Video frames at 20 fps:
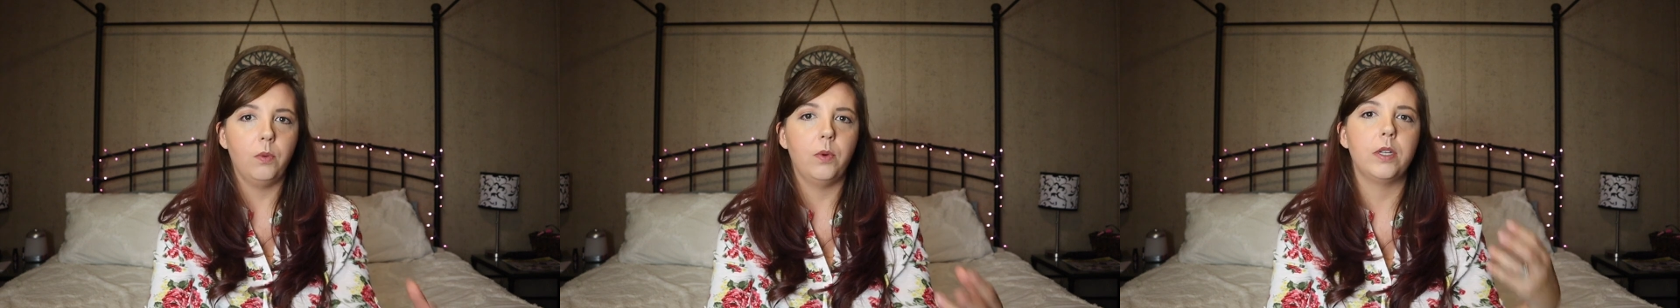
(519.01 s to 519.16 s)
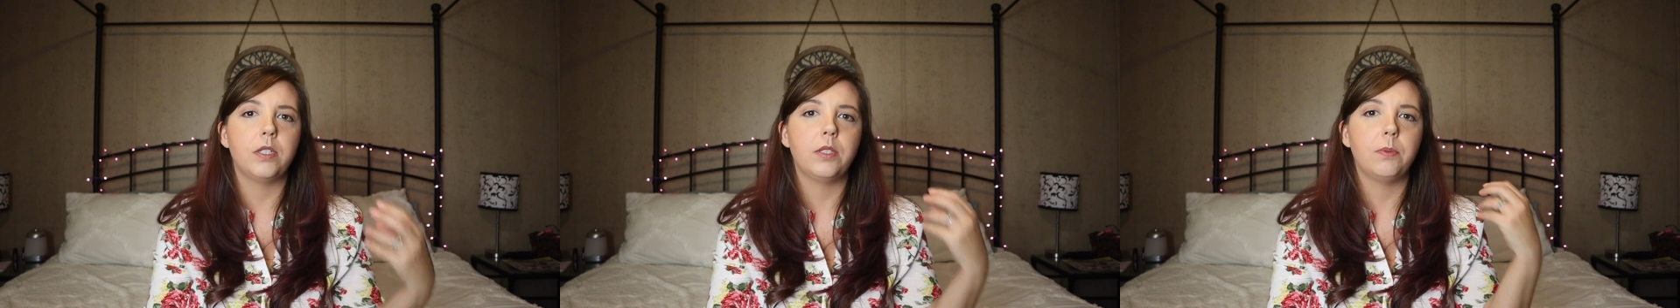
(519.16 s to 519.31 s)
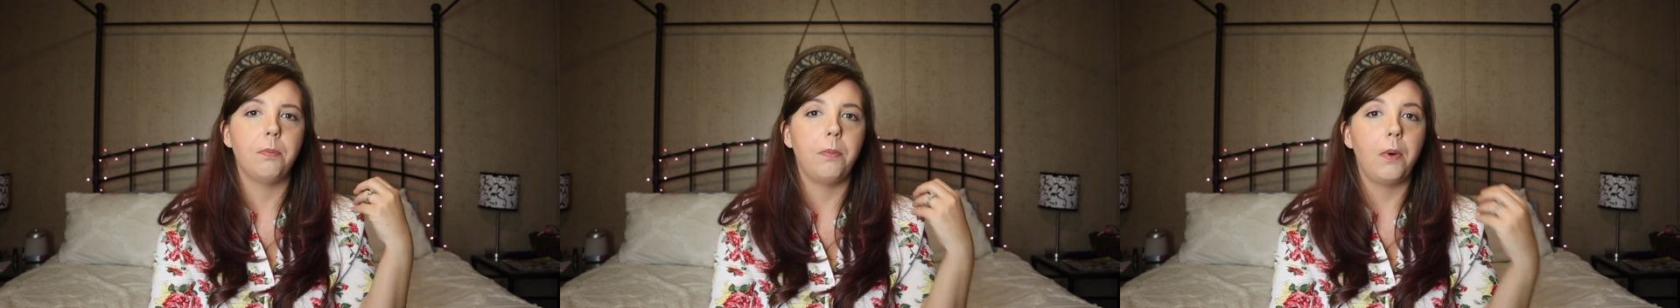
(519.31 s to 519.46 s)

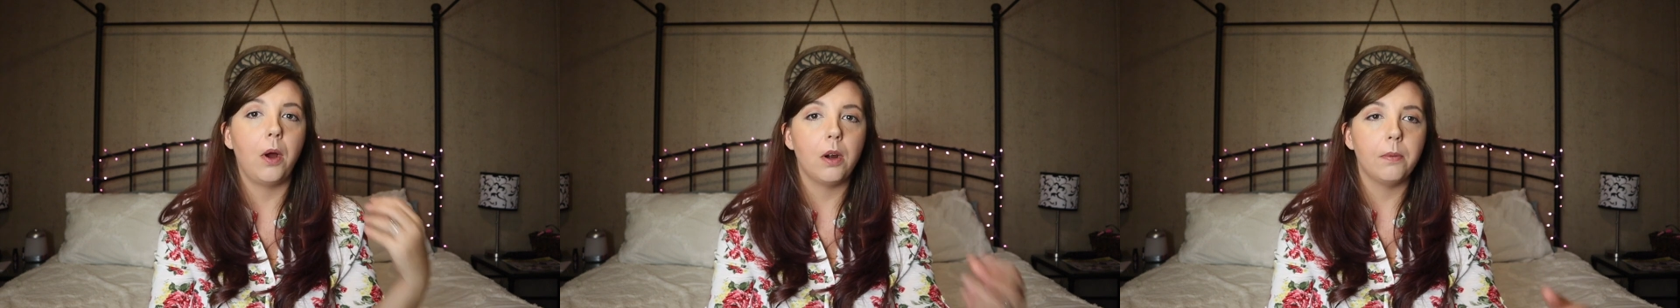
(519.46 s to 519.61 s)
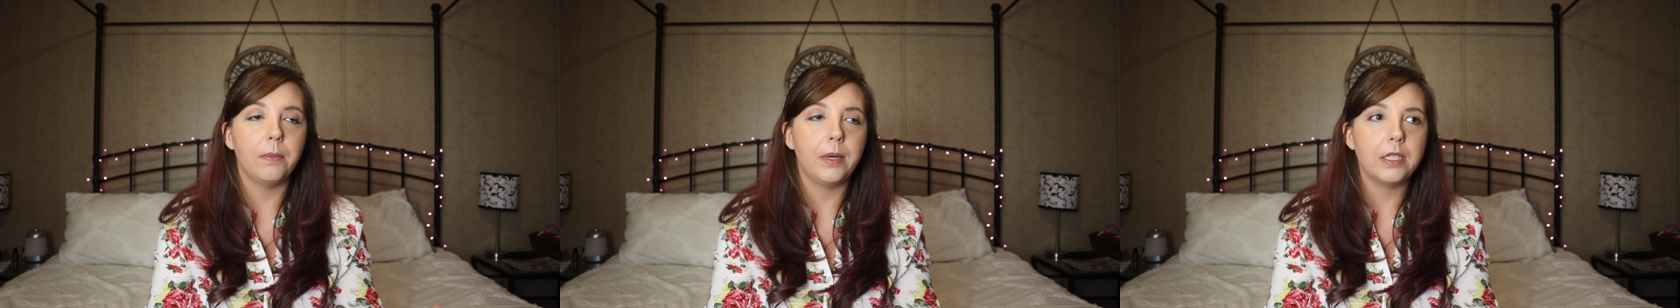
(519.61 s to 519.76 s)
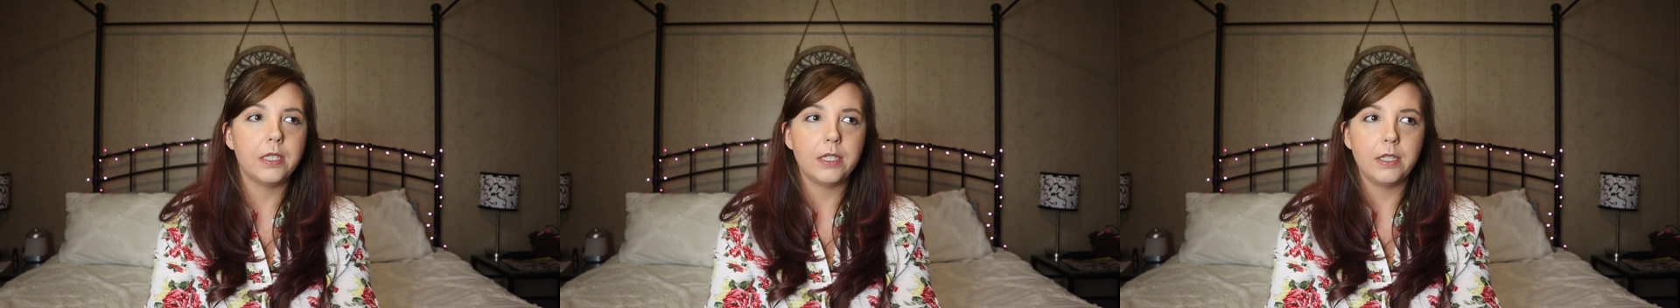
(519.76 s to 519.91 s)
was
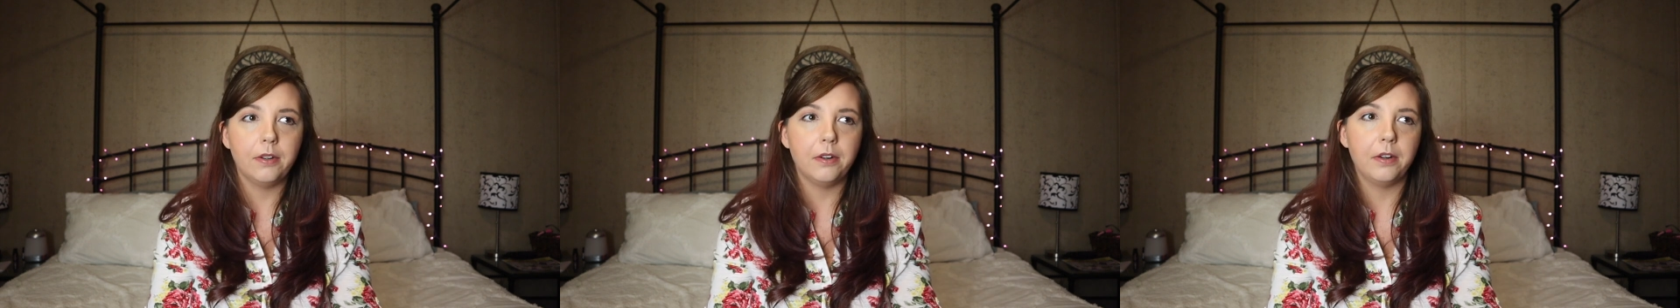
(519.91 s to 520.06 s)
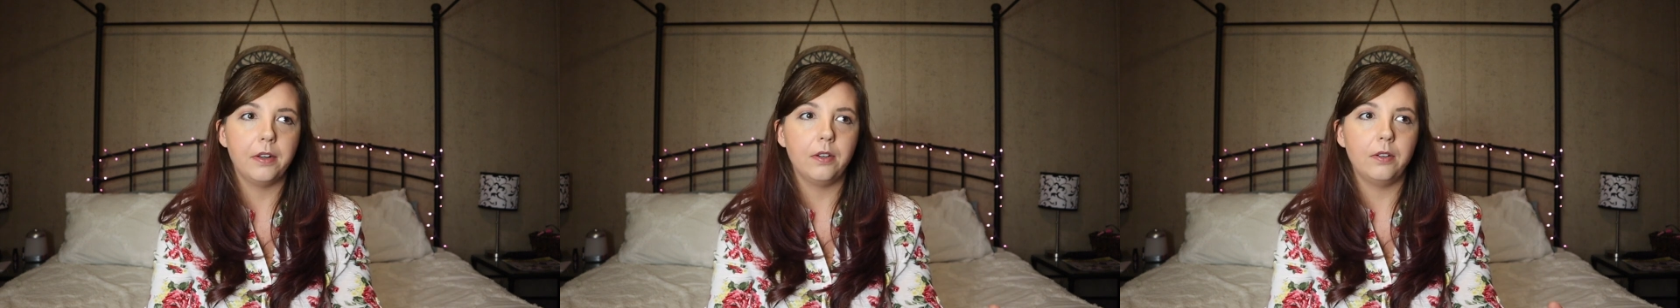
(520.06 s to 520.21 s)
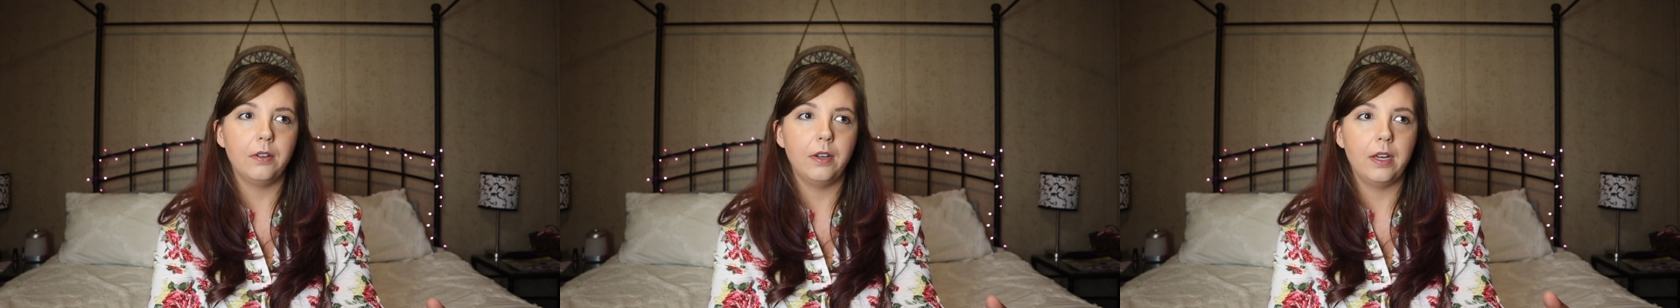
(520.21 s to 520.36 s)
Barbie
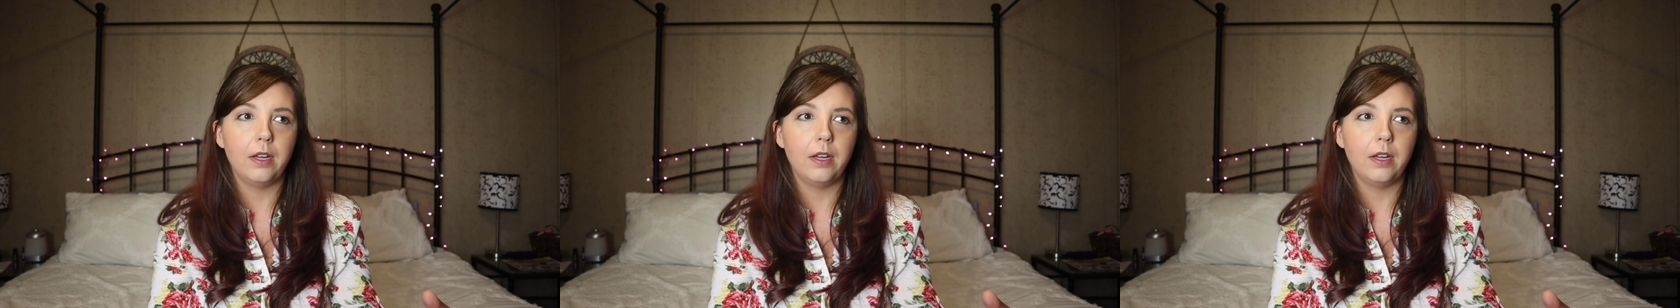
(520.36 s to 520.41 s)
cereal,